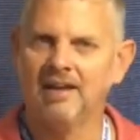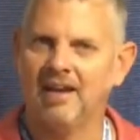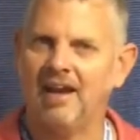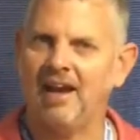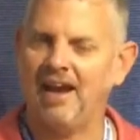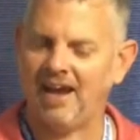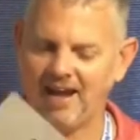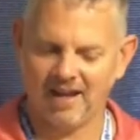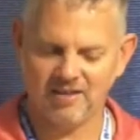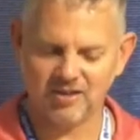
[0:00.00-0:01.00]

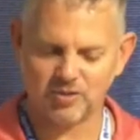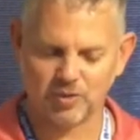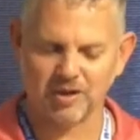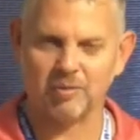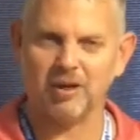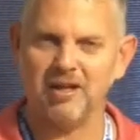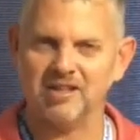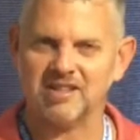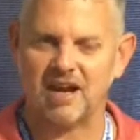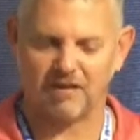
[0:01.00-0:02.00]
Hey, this rhythm reading is
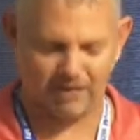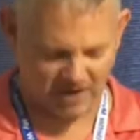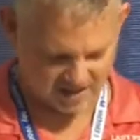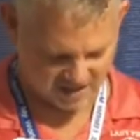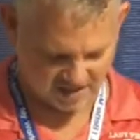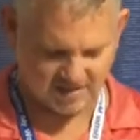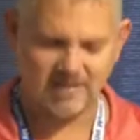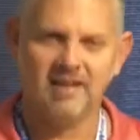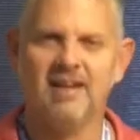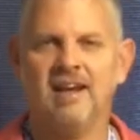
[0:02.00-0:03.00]
kind of fun, huh?
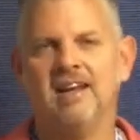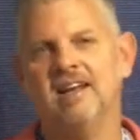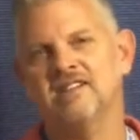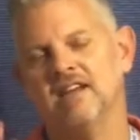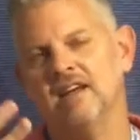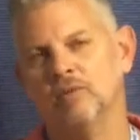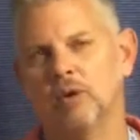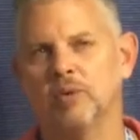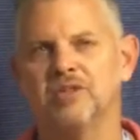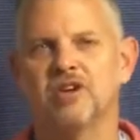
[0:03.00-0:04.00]
And let's end where
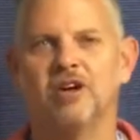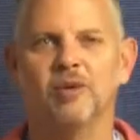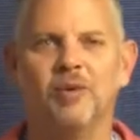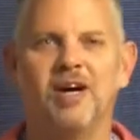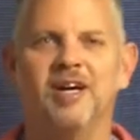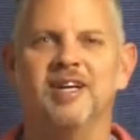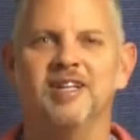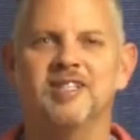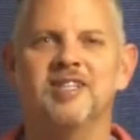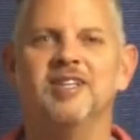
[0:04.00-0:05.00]
we started.
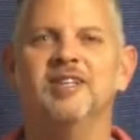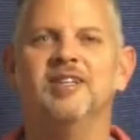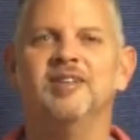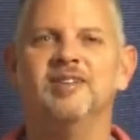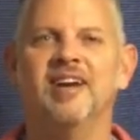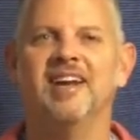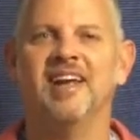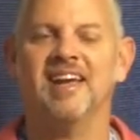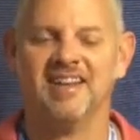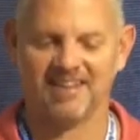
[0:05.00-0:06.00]
1, 2, ready
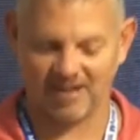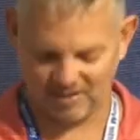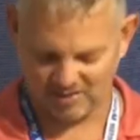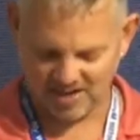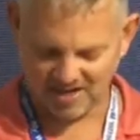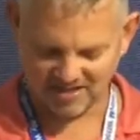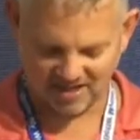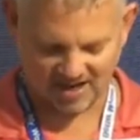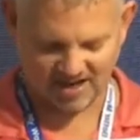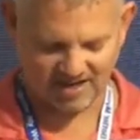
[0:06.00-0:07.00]
and go.
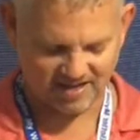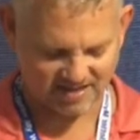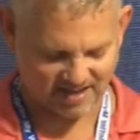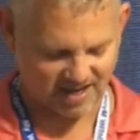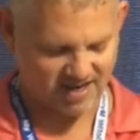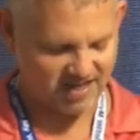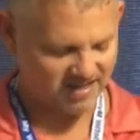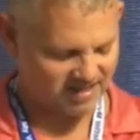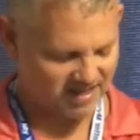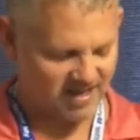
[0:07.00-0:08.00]
Ta, ta,
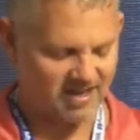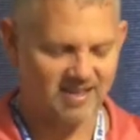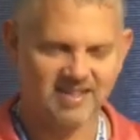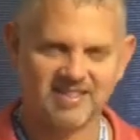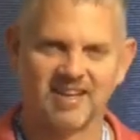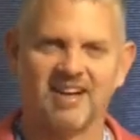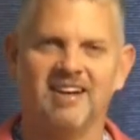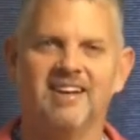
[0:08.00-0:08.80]
ta, ta.